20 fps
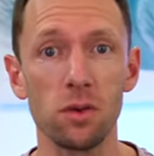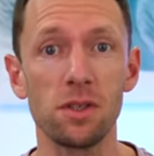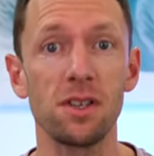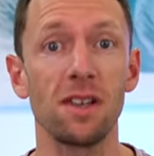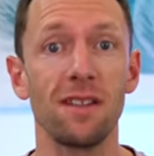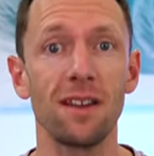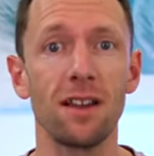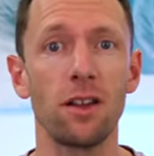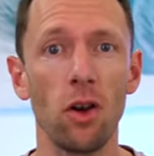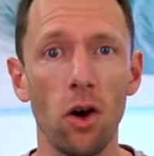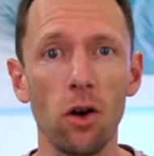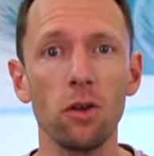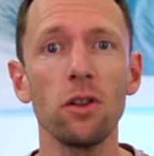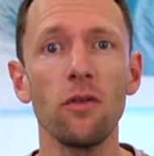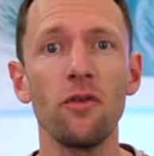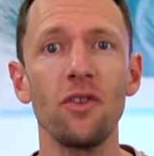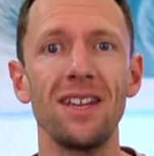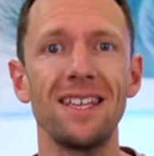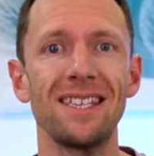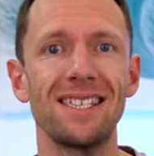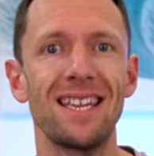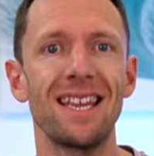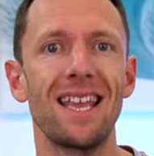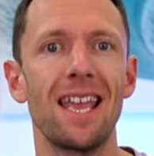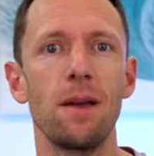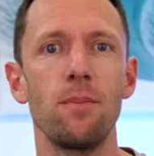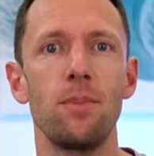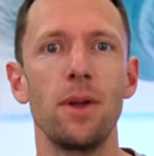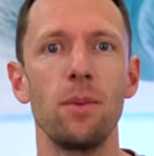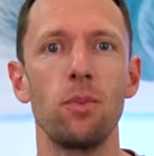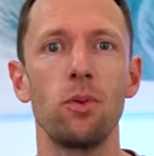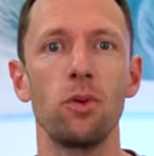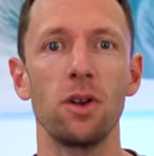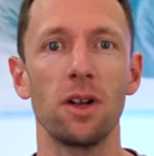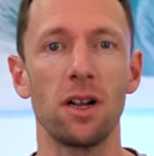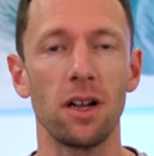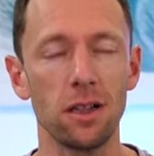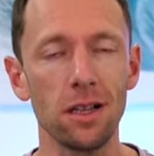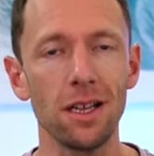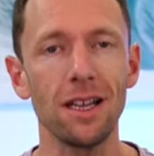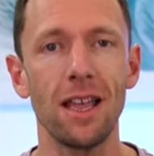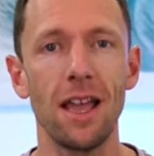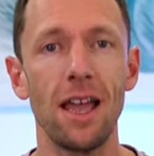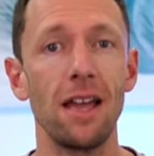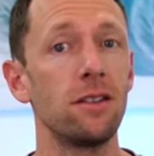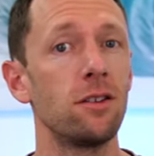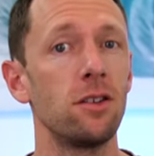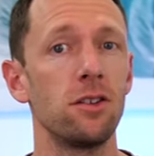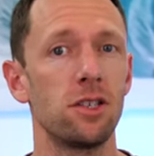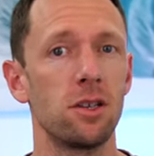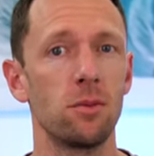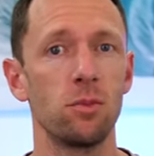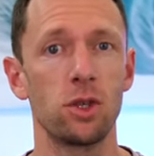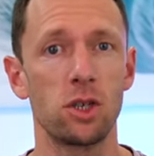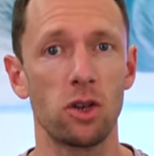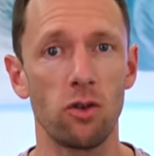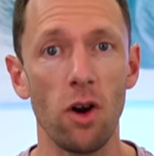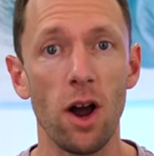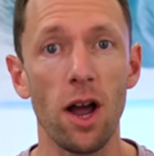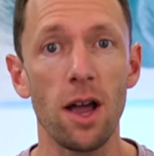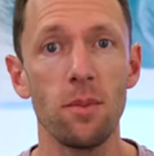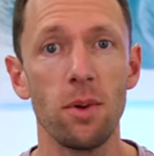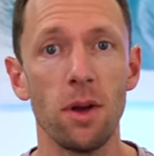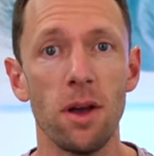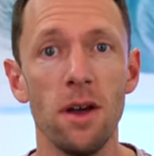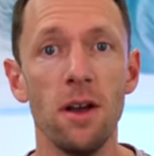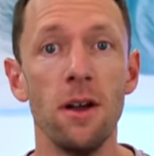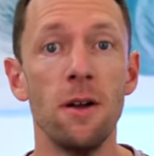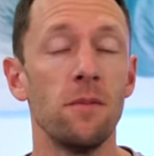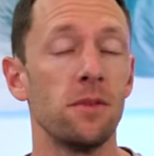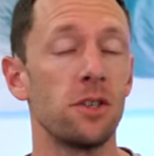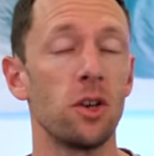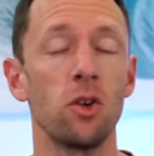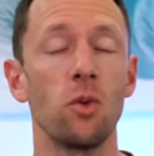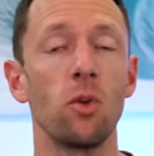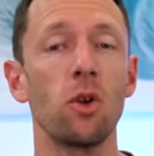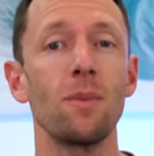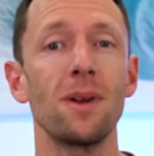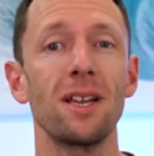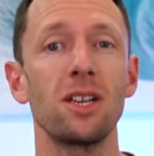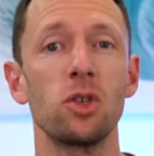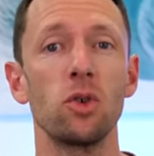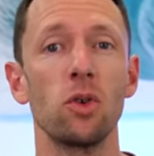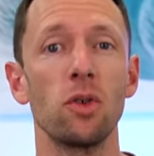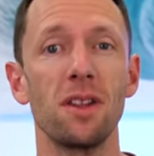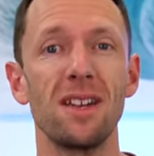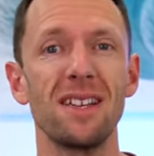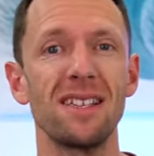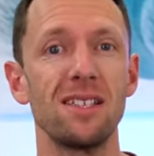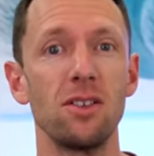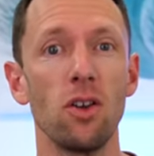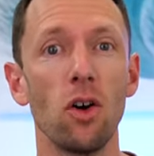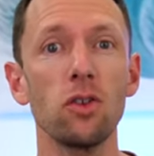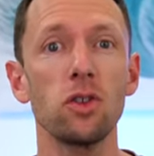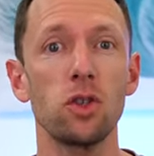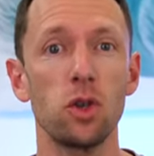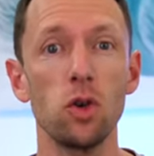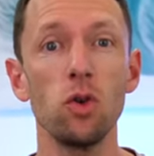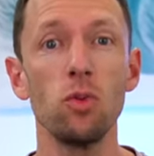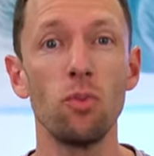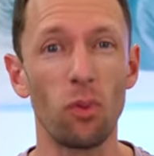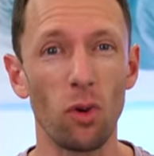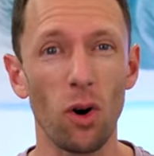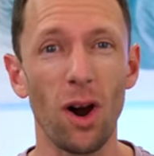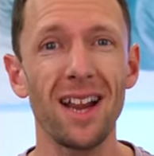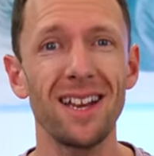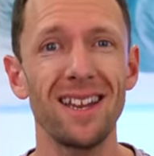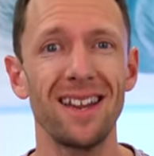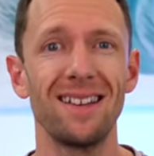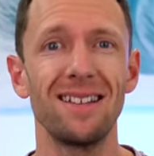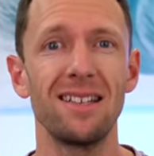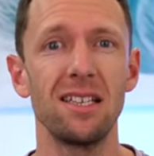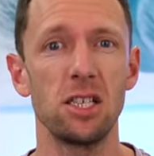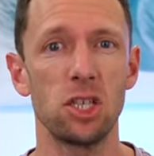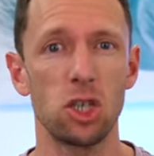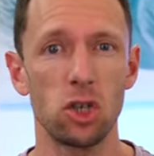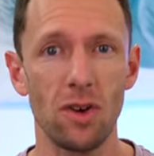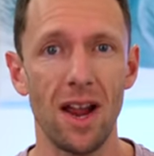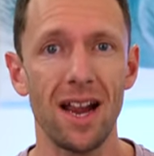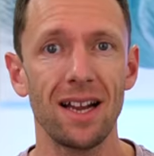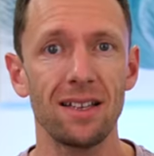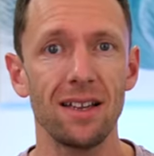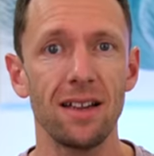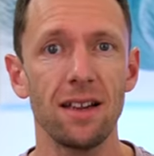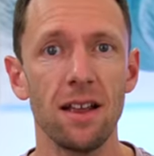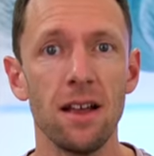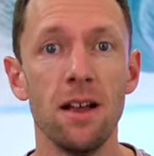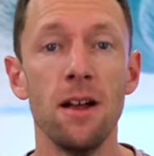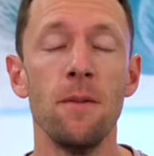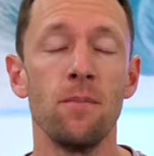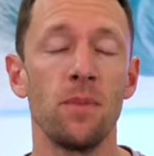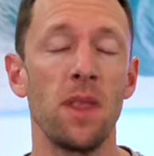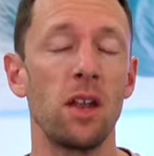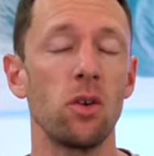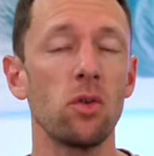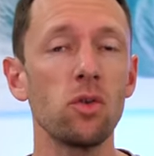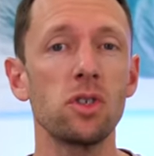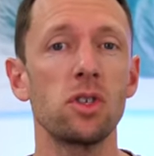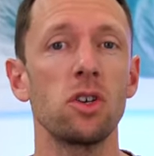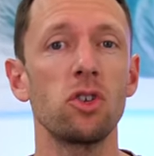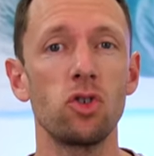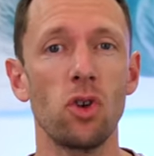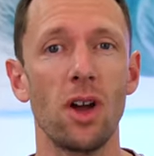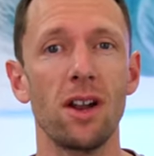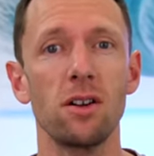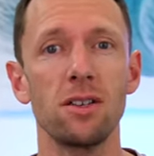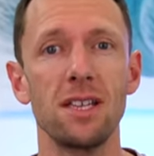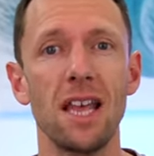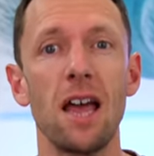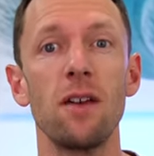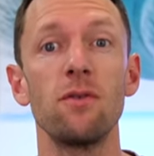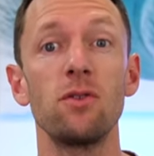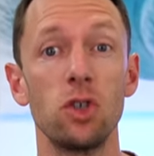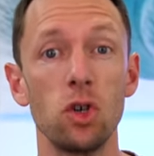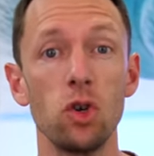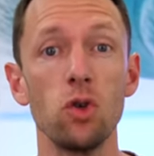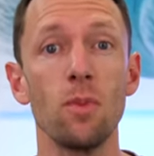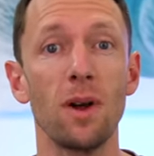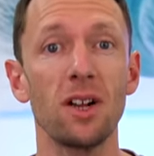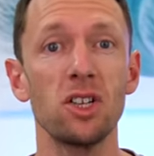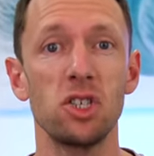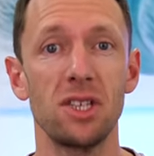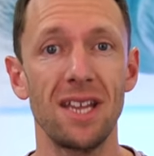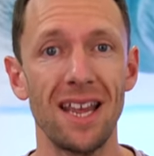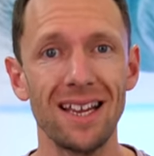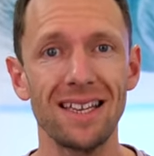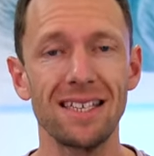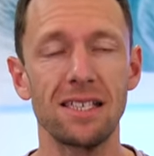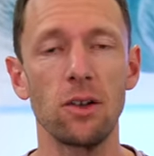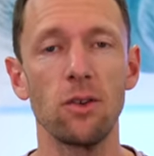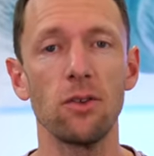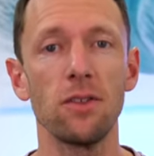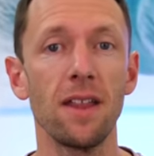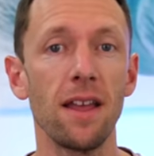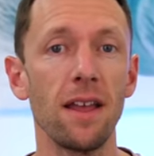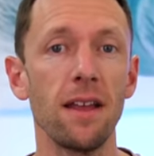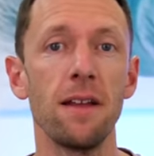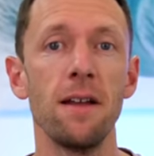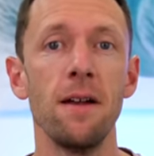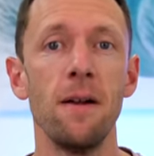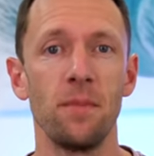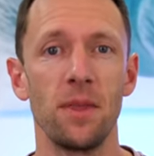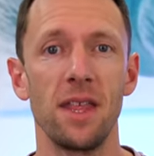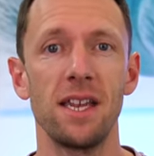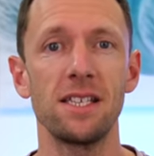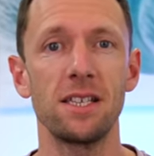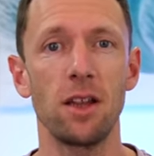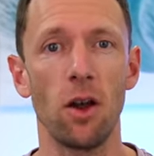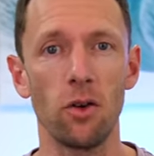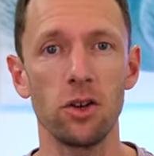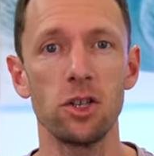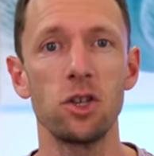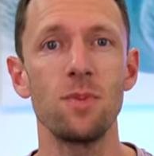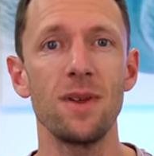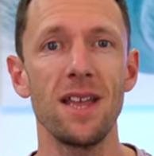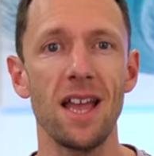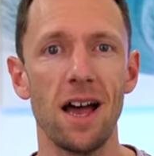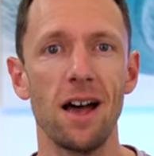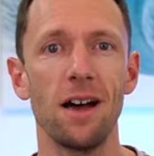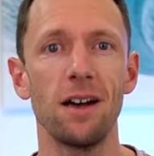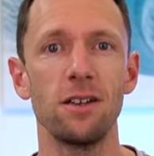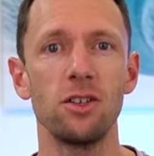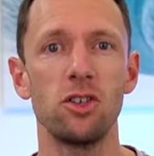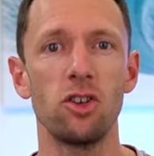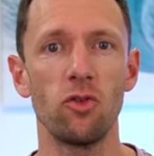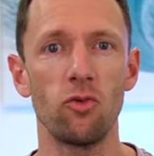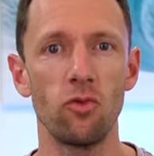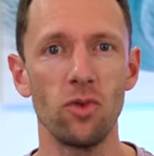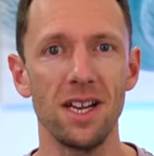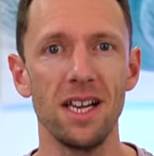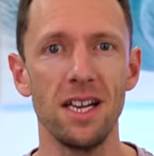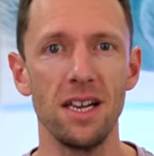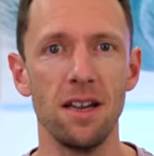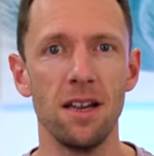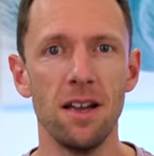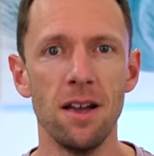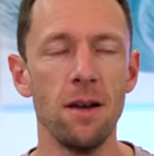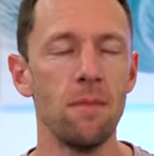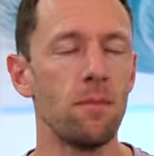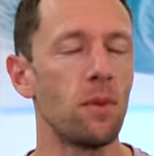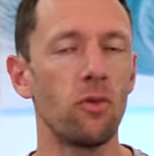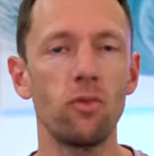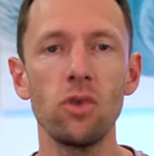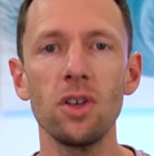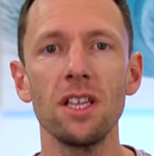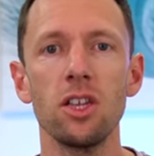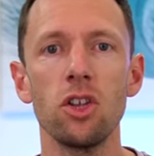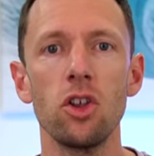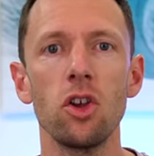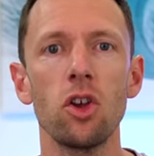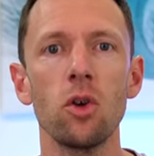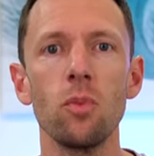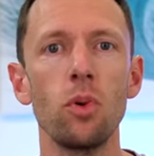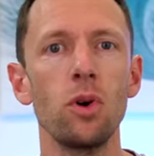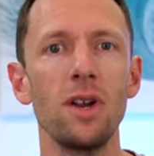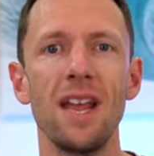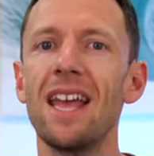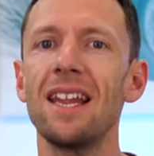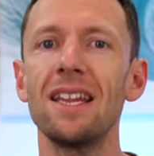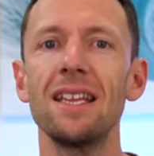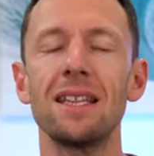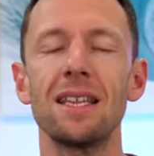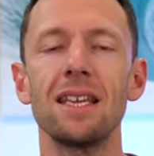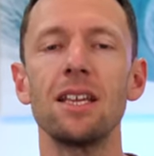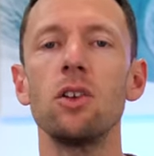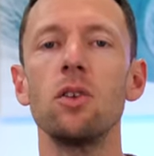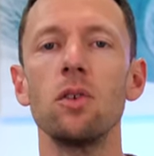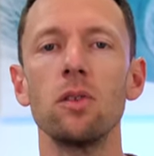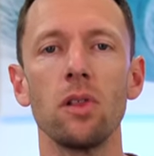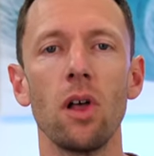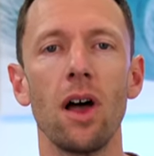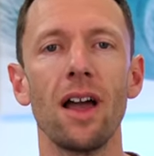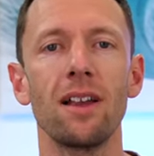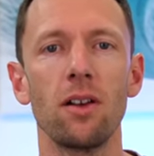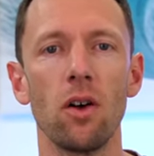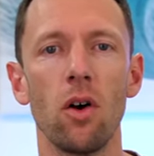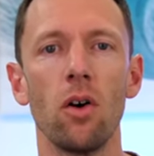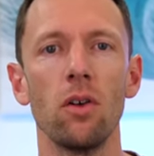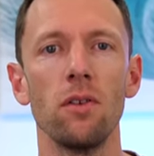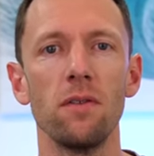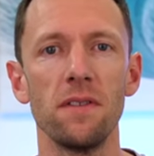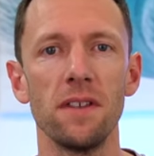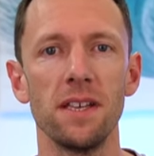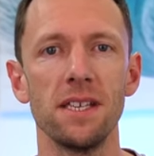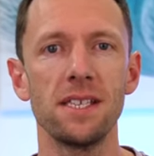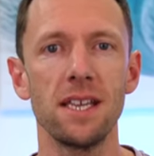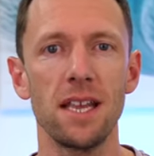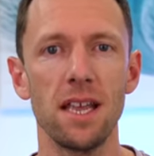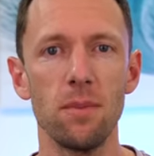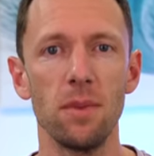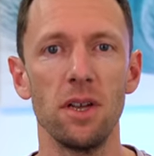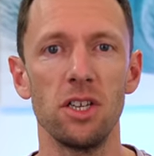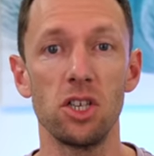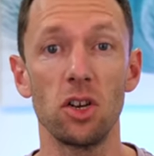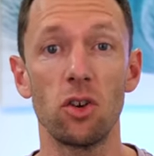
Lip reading: So the goal of it is to get people to click and to subscribe. So you want to make sure that it's not too bright and distracting, and also try not to have too much text on there that is going to be hard to read. But really, you can put anything you like on this image.